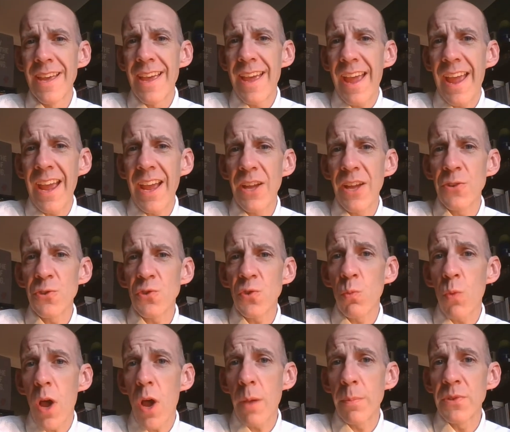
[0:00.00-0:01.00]
And so
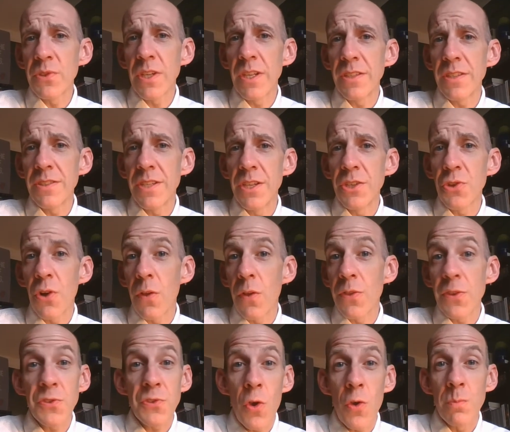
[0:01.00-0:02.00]
Rob is going to teach on
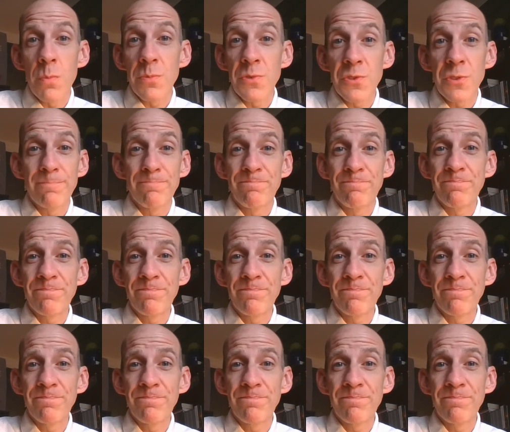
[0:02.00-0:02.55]
the Psalms.